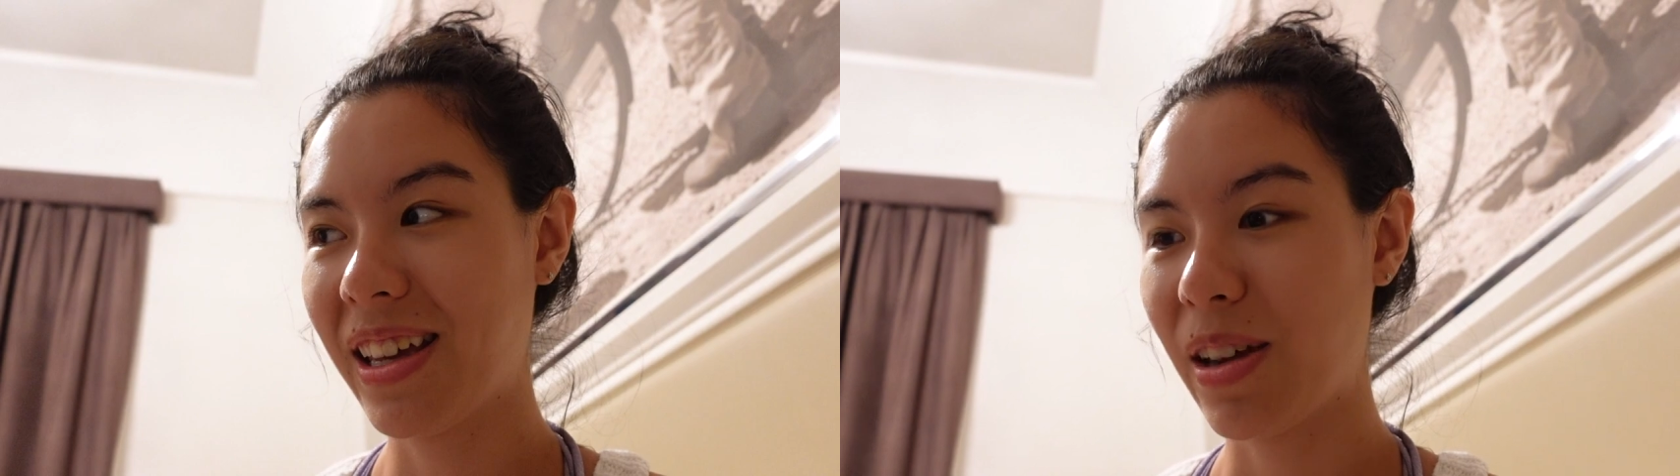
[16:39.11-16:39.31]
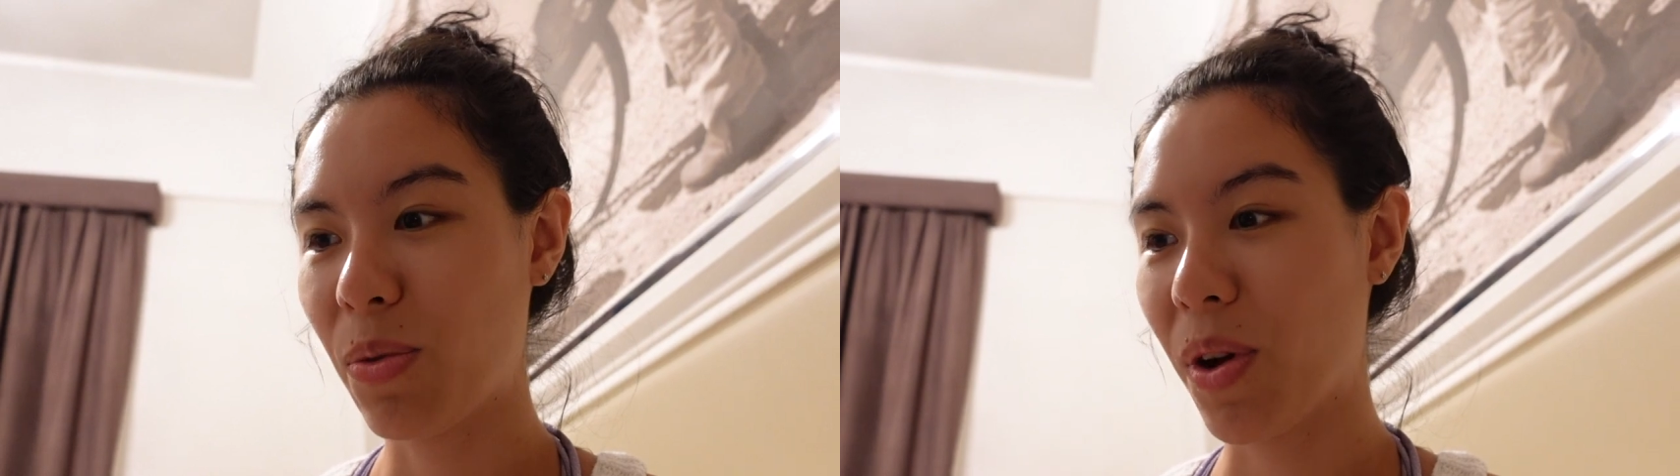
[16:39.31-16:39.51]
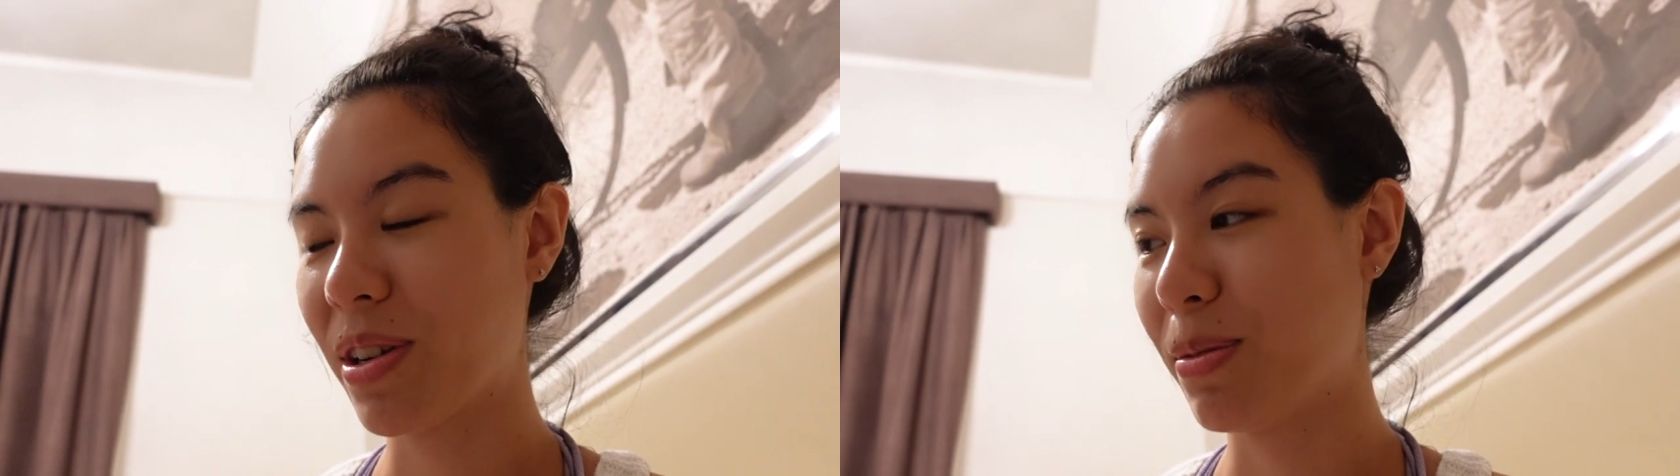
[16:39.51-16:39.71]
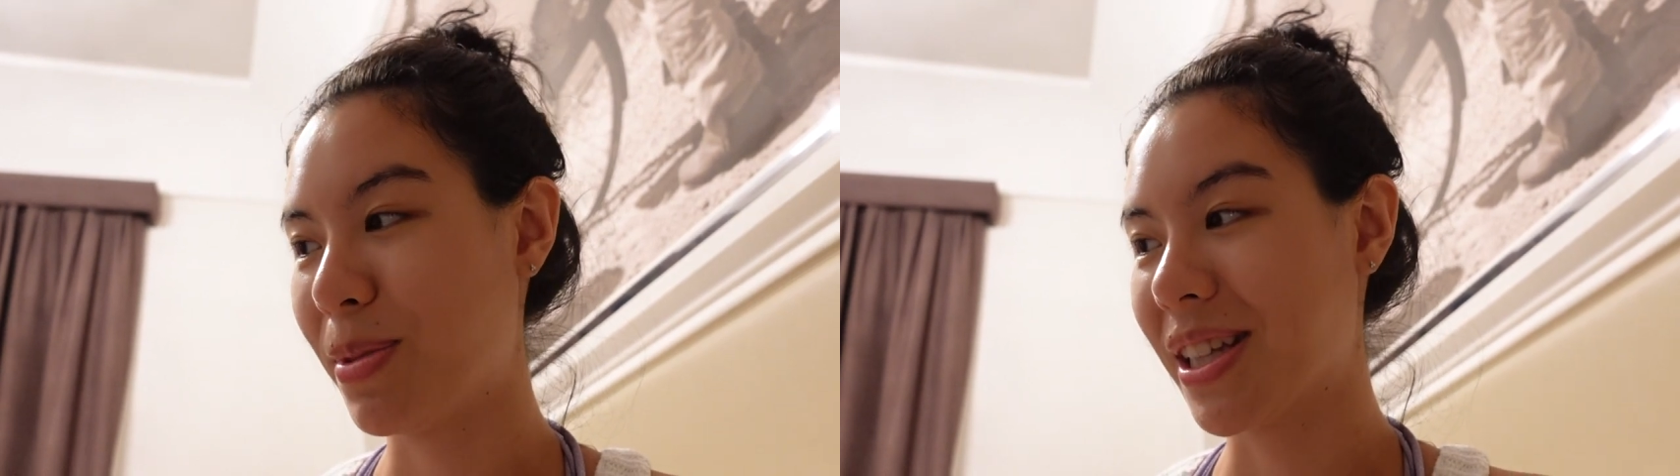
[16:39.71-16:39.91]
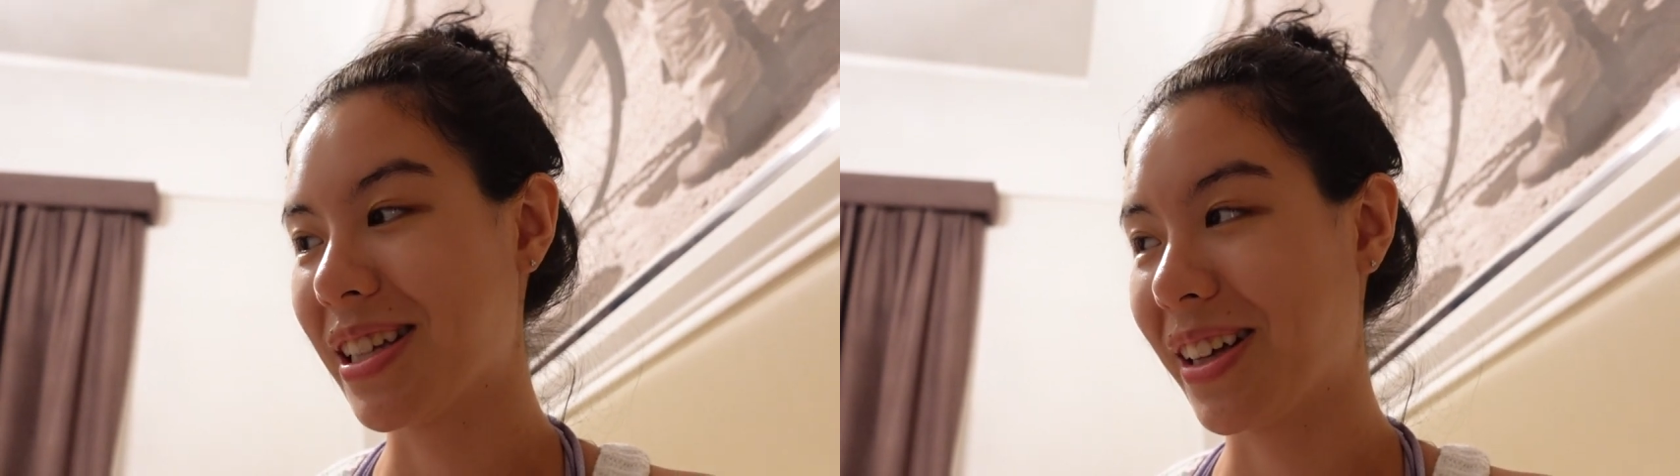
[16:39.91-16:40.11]
and wanted
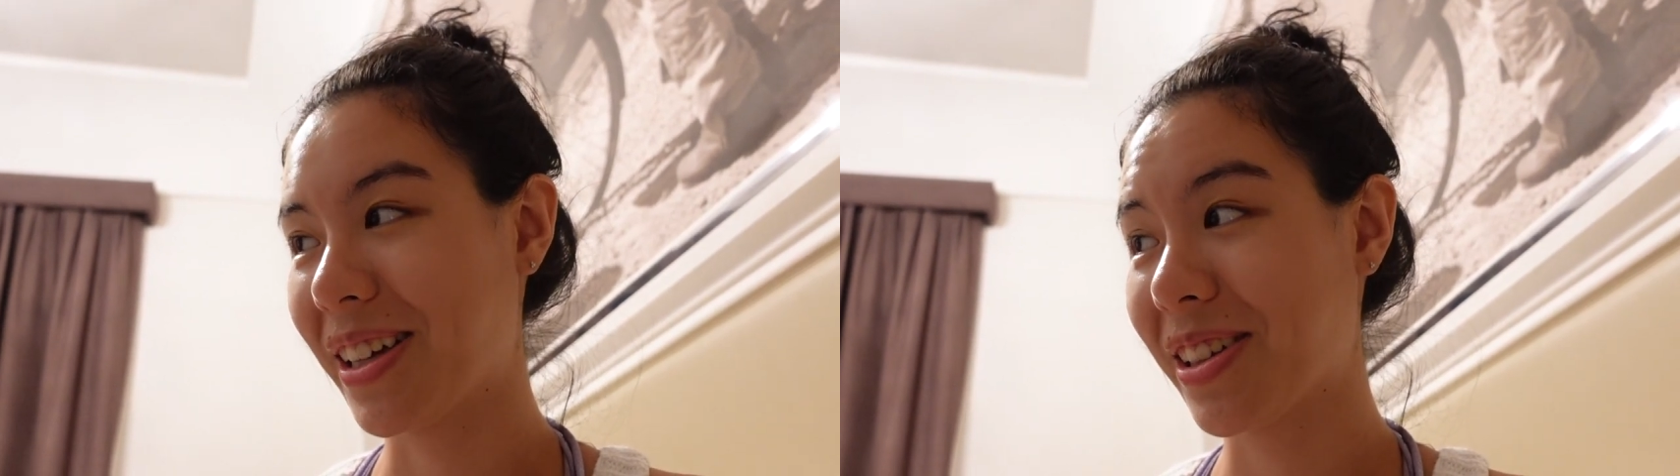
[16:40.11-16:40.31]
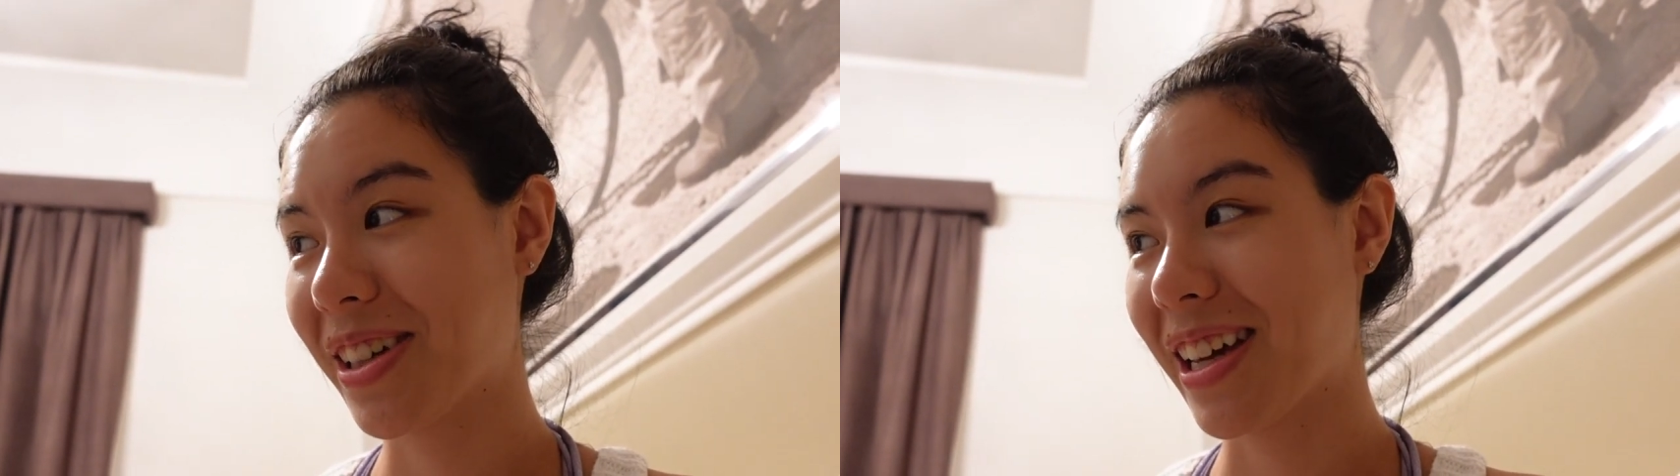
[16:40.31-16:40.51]
me to like look